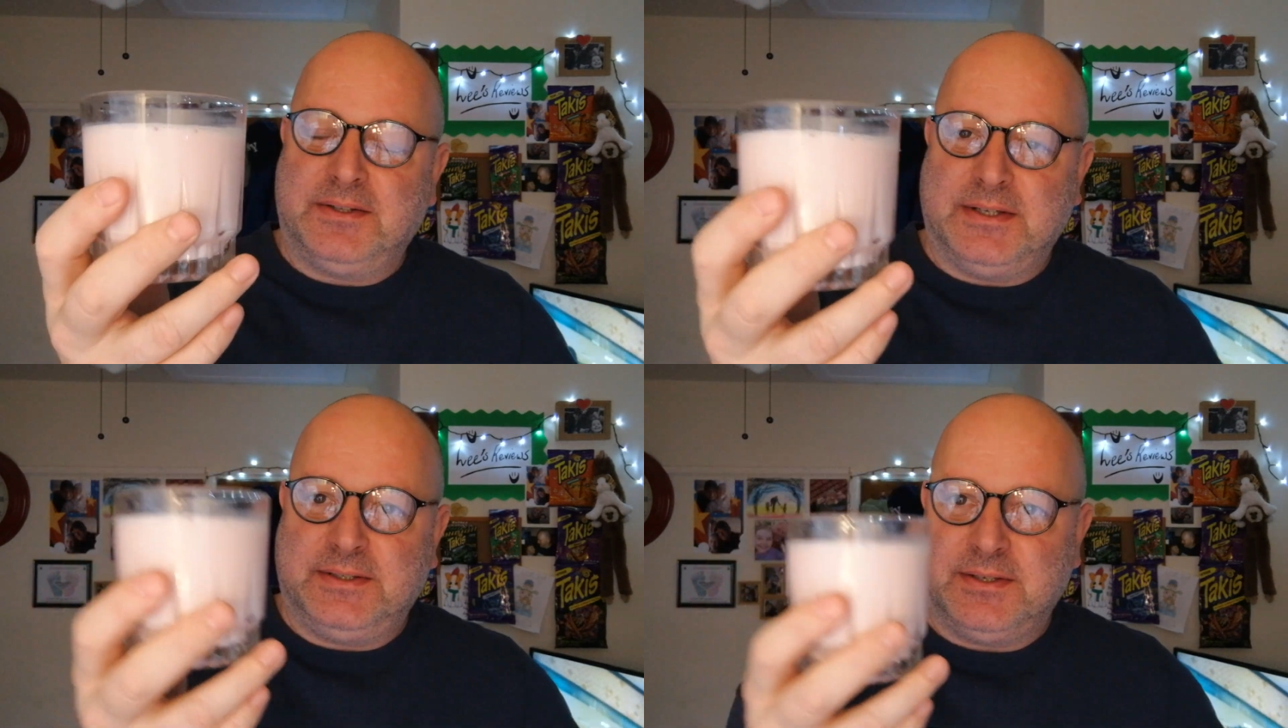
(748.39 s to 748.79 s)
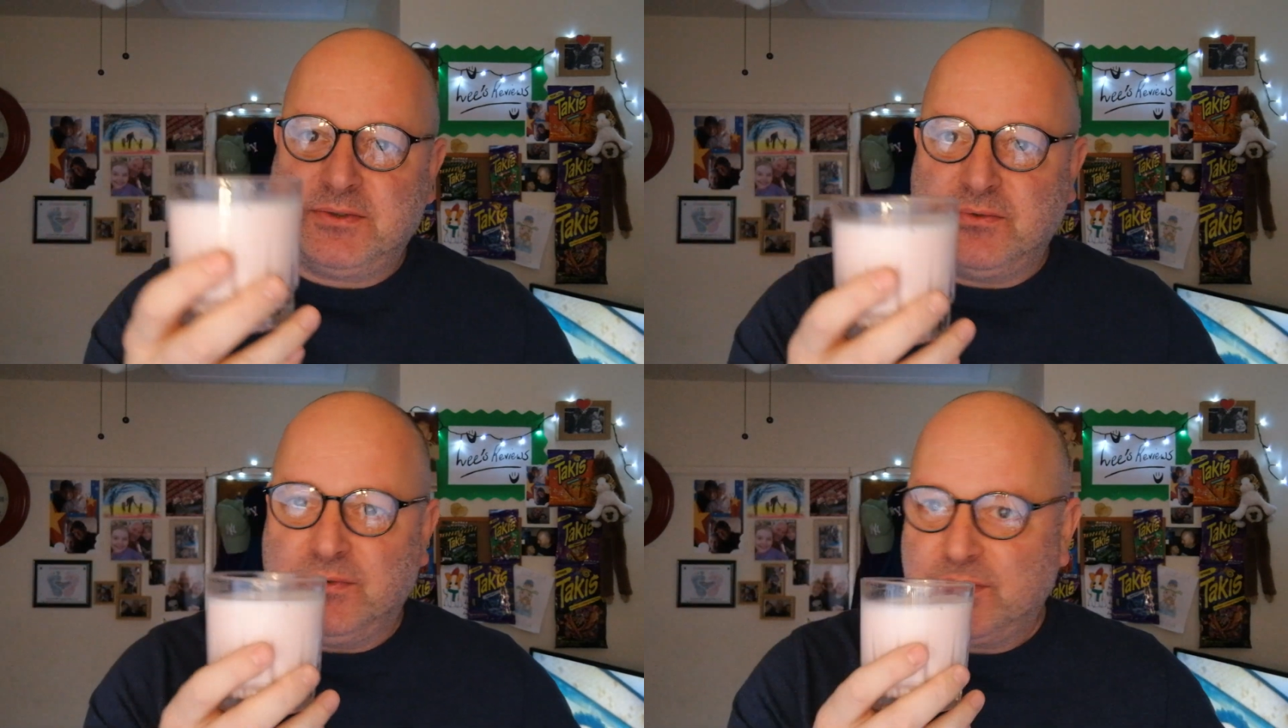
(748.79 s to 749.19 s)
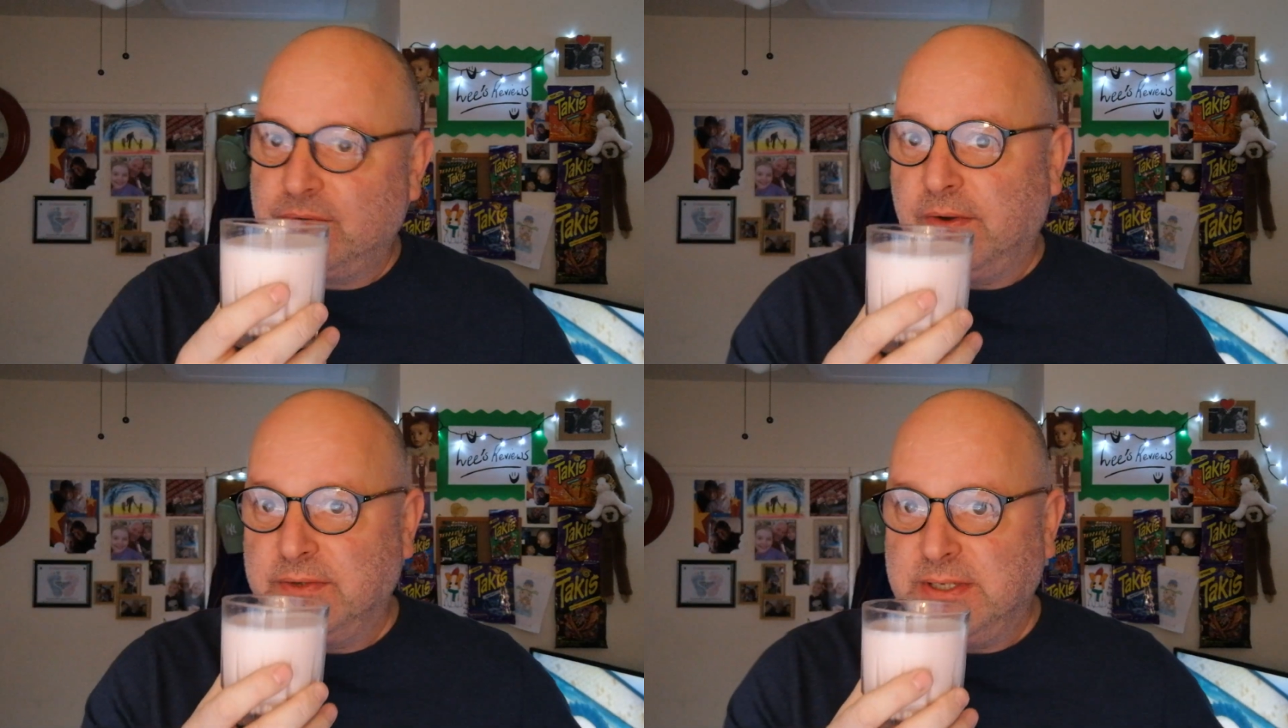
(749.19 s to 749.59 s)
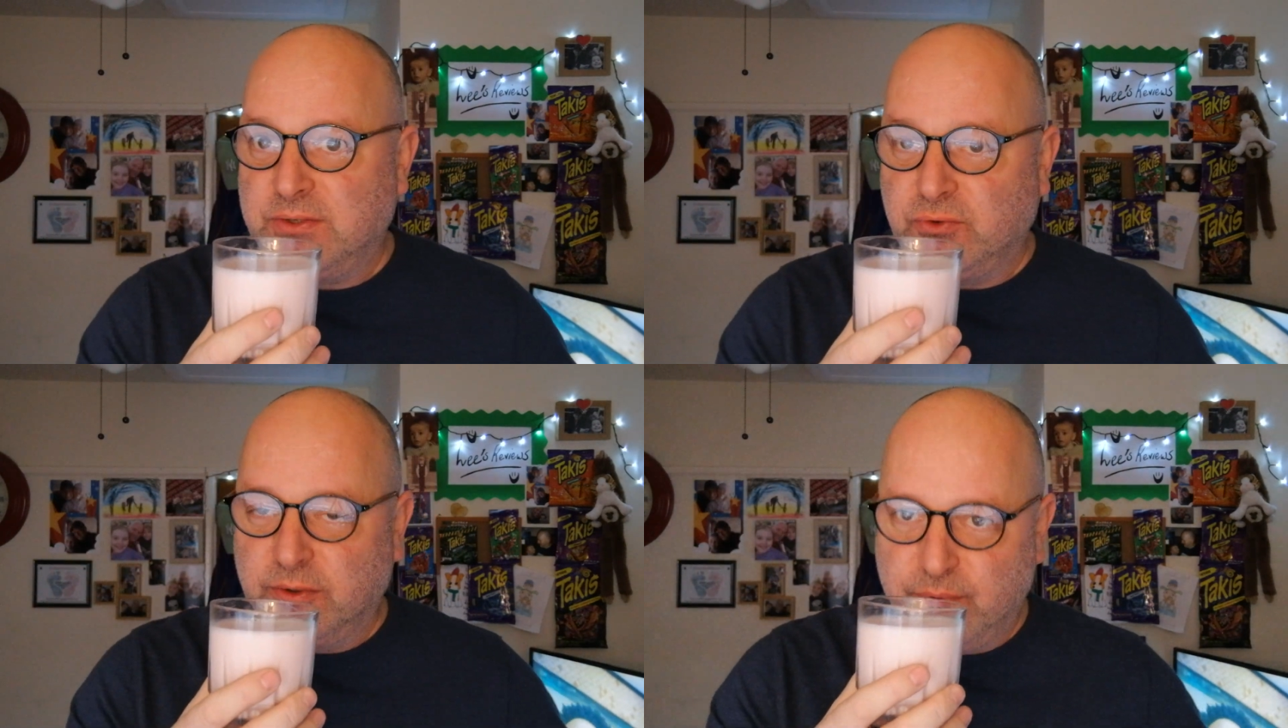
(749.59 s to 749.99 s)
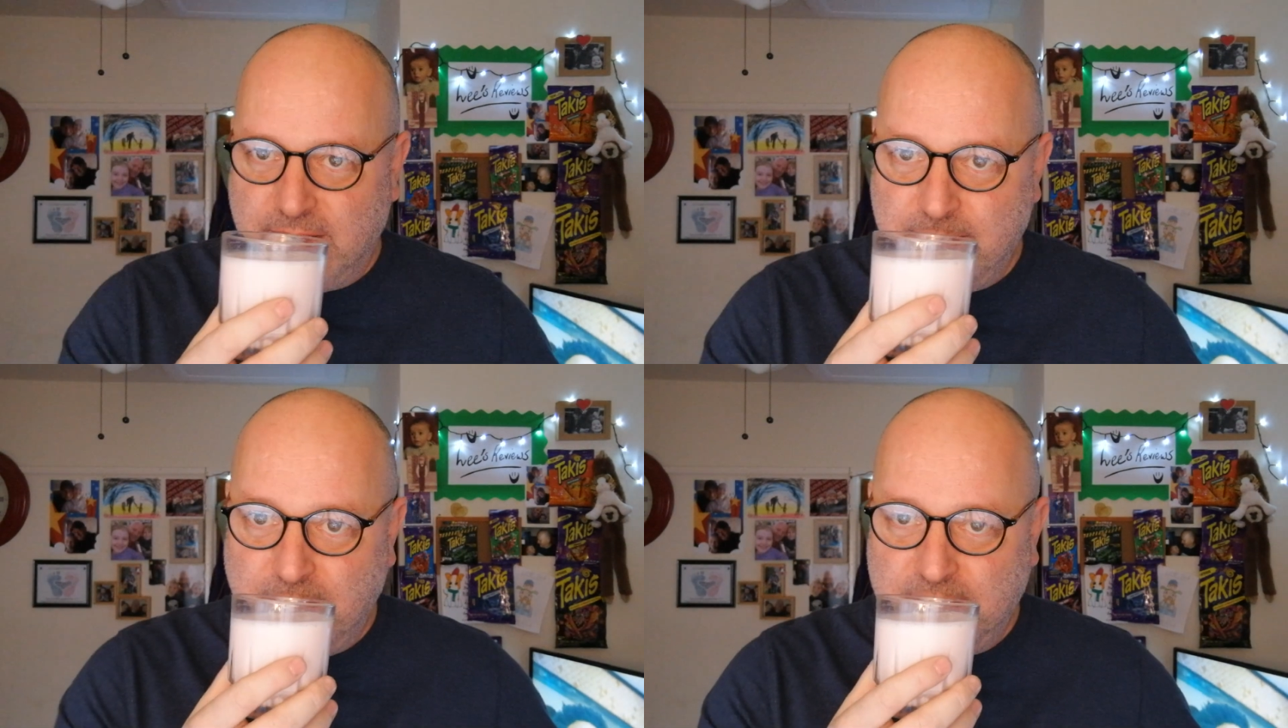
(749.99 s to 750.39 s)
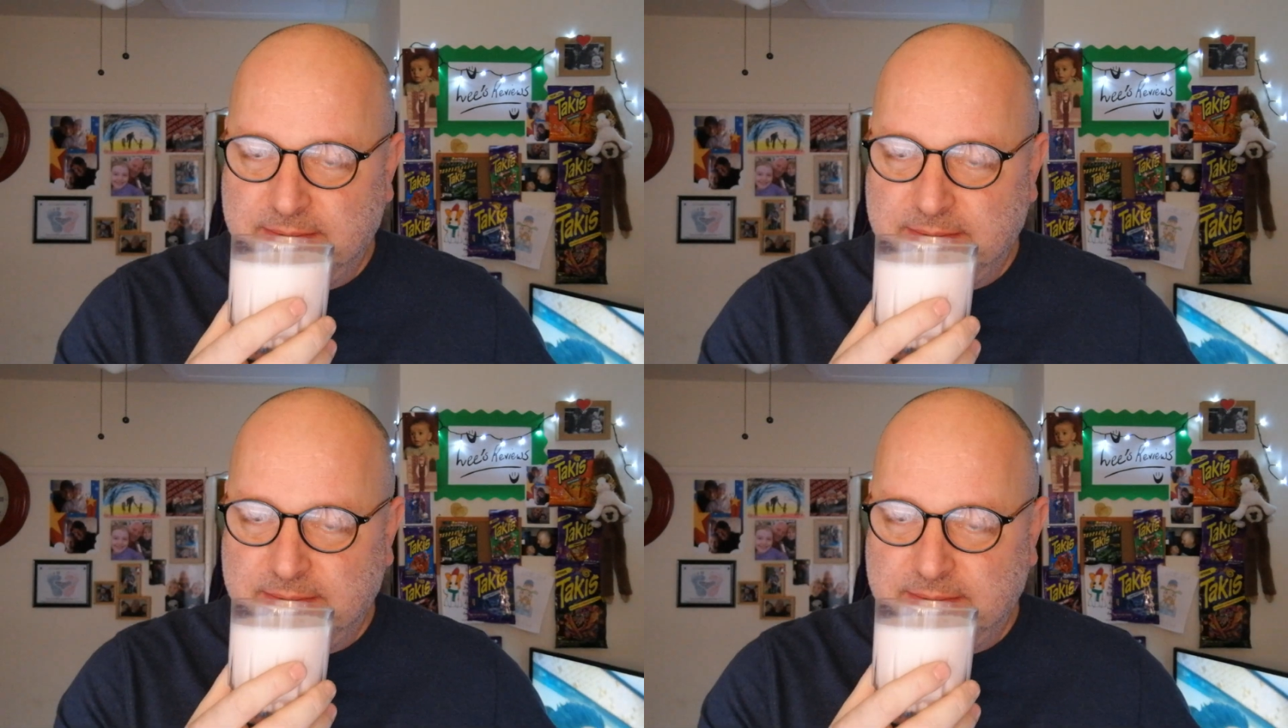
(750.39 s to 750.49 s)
This does obviously strawberry milk.